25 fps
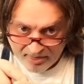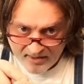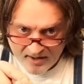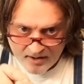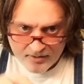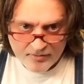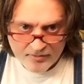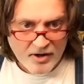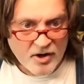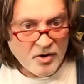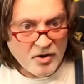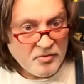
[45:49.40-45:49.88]

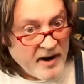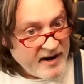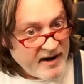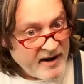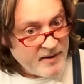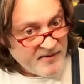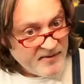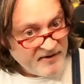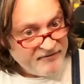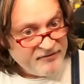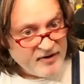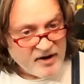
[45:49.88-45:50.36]
you know, right into
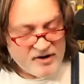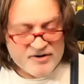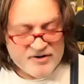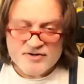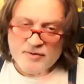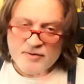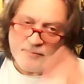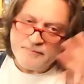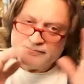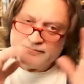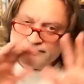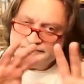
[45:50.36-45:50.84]
my finger.
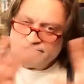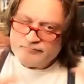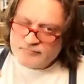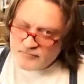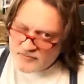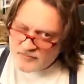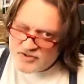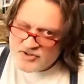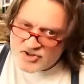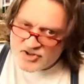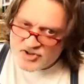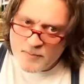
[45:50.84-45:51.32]
So
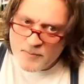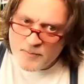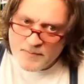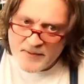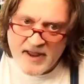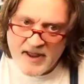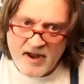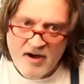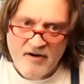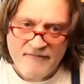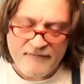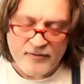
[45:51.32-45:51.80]
super
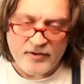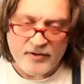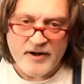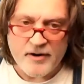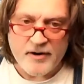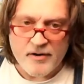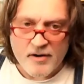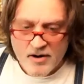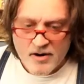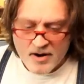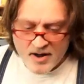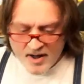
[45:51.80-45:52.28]
careful
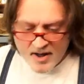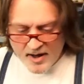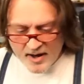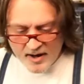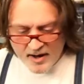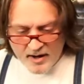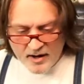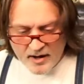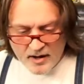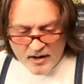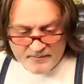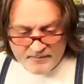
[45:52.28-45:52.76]
here.
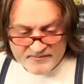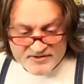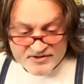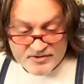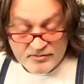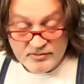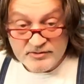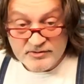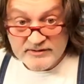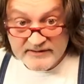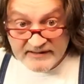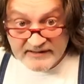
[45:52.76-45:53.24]
Um, so
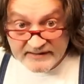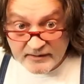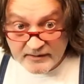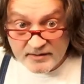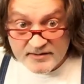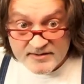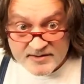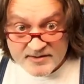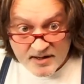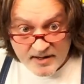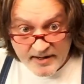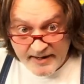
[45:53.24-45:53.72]
little
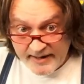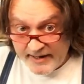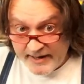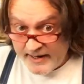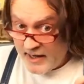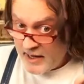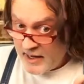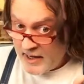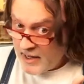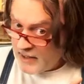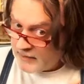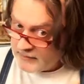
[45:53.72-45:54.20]

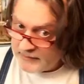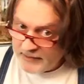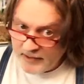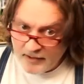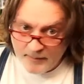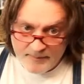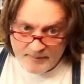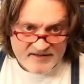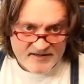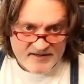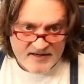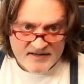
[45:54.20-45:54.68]
tiny, little
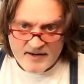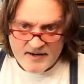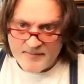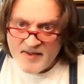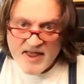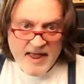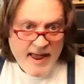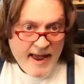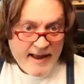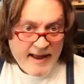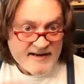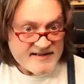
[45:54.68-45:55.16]
bits at a time.
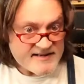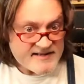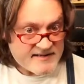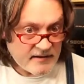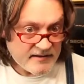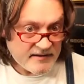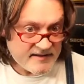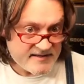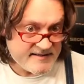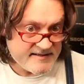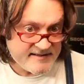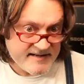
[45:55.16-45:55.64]
And it still
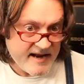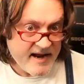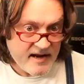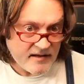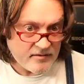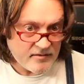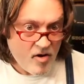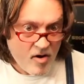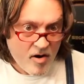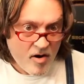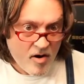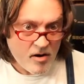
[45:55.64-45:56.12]
doesn't take
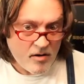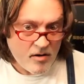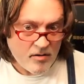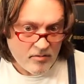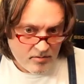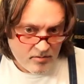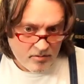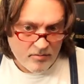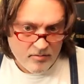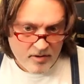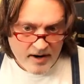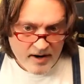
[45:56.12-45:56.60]
long,
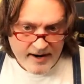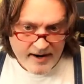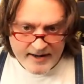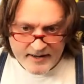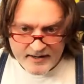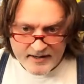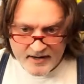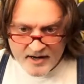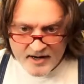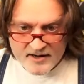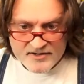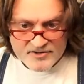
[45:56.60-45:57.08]
right?
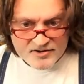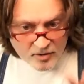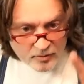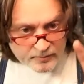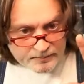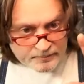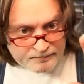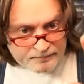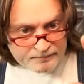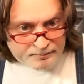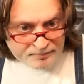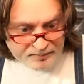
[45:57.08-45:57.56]

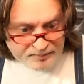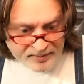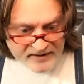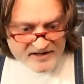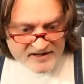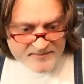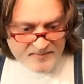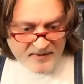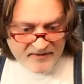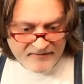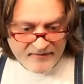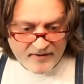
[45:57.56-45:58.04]
So
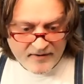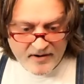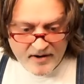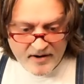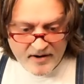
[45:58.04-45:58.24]
please be very